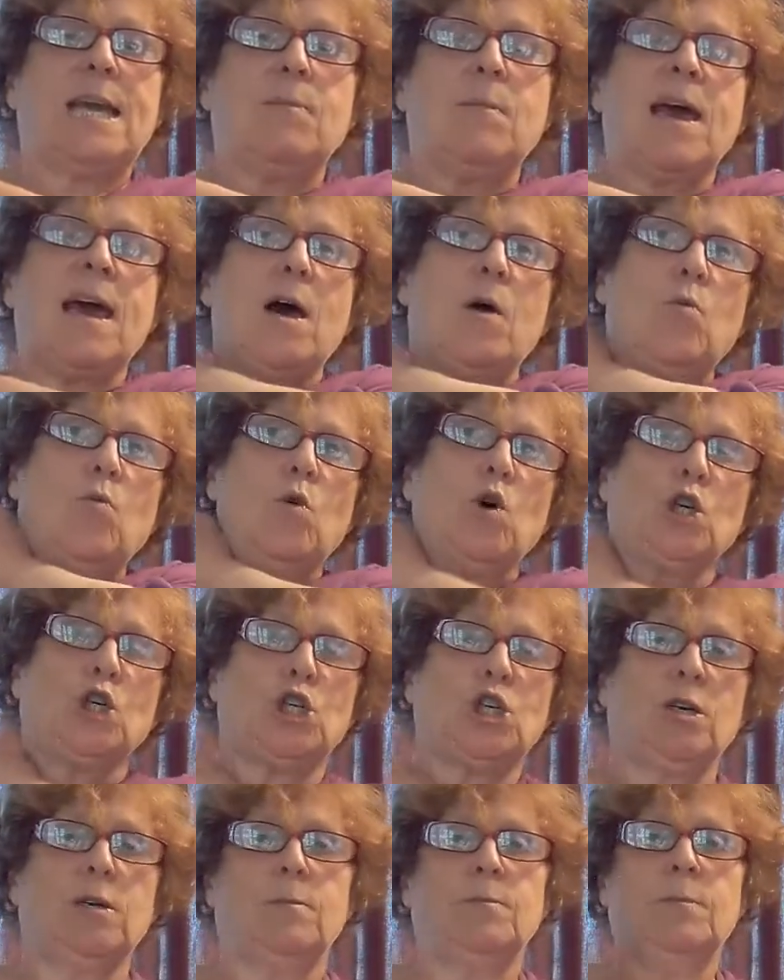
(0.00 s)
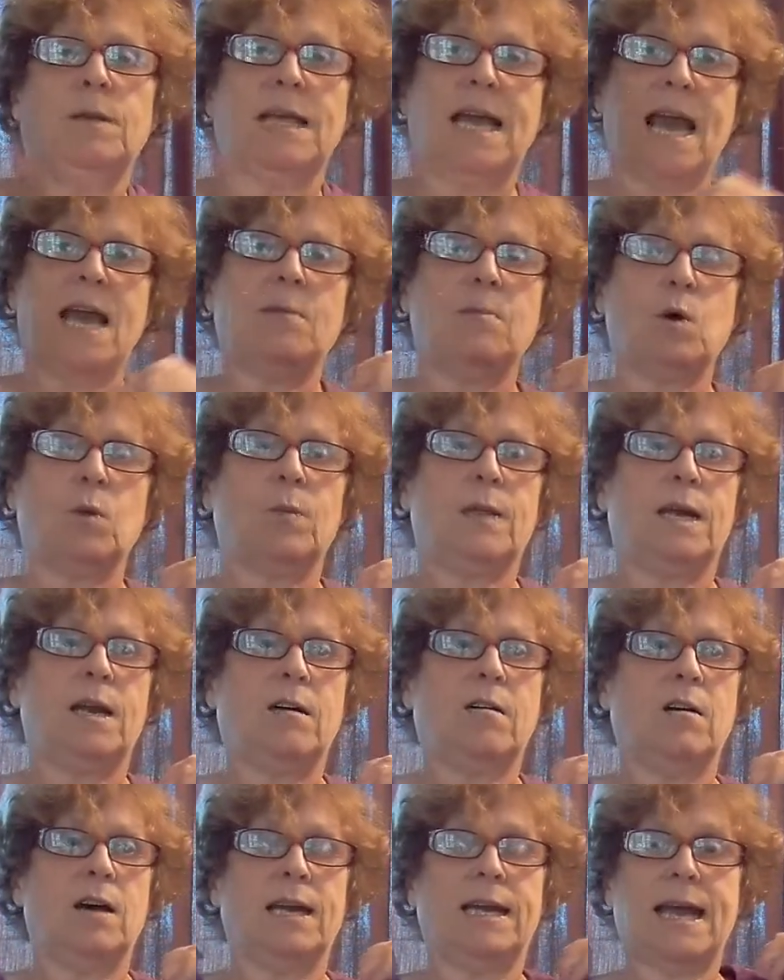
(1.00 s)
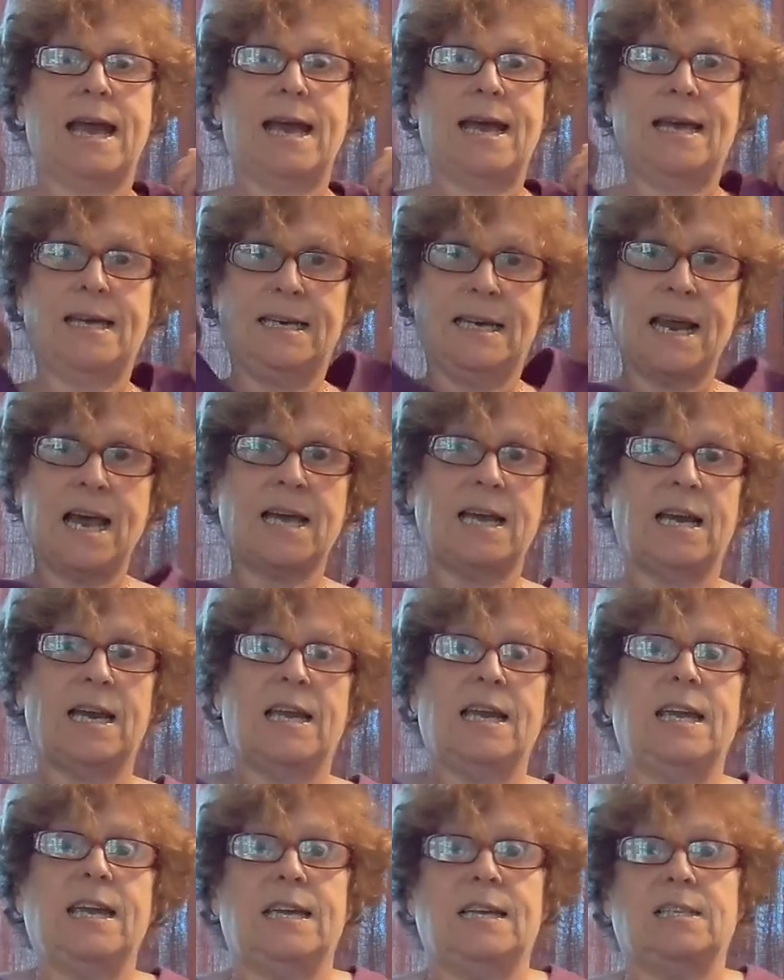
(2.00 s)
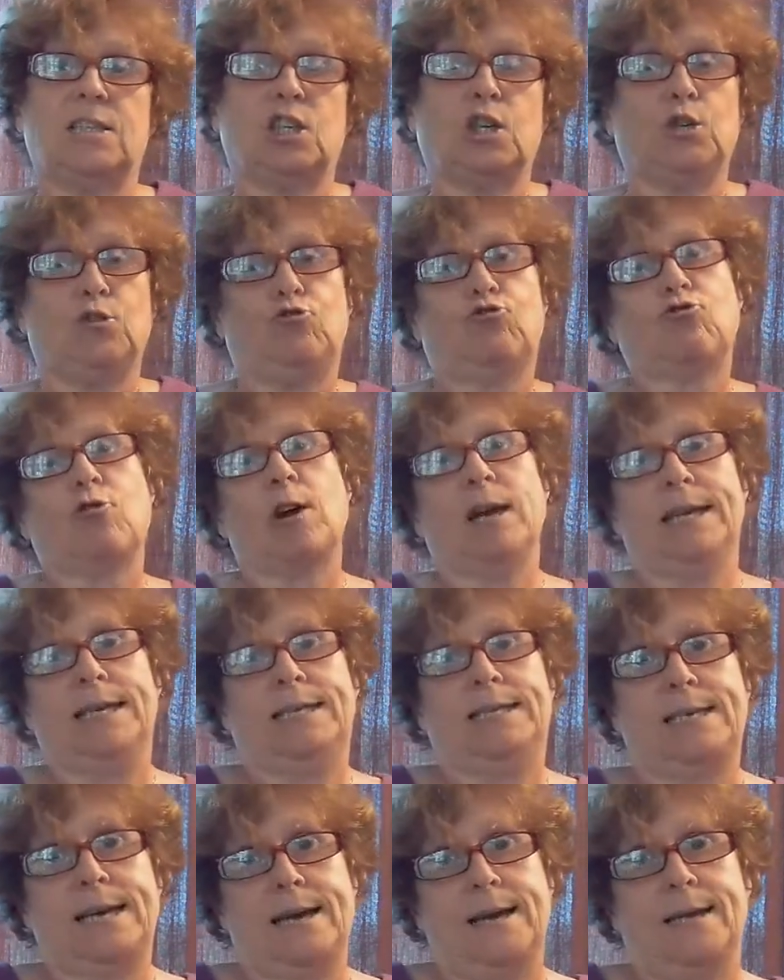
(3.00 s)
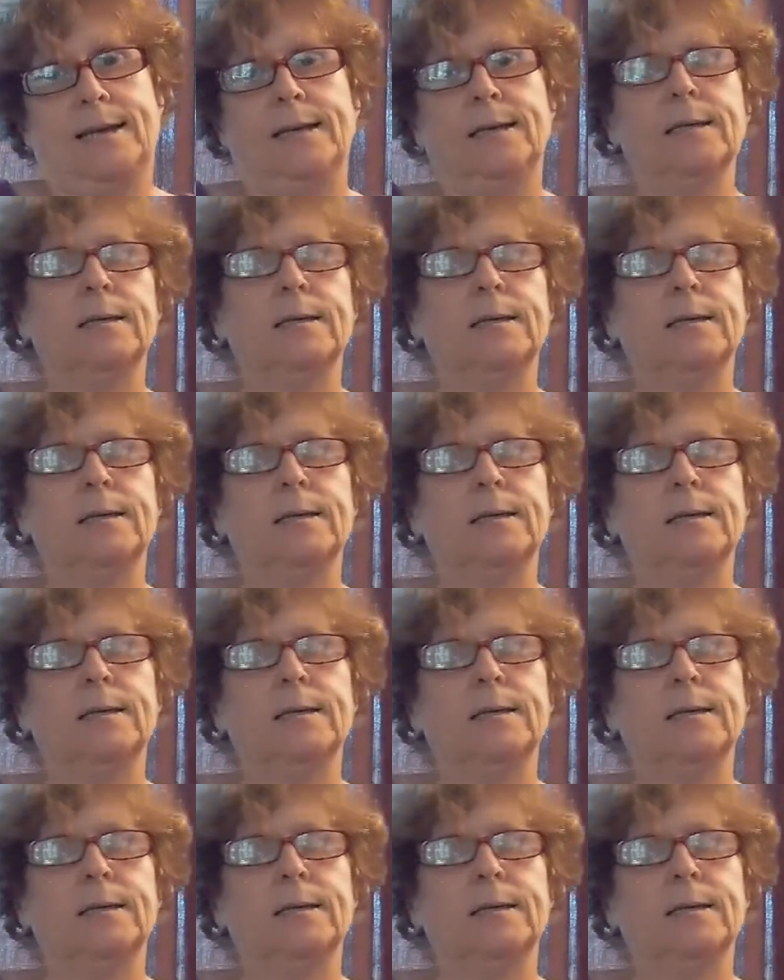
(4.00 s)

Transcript: them out, wash them, get them on the line, and luckily it's a good drying day.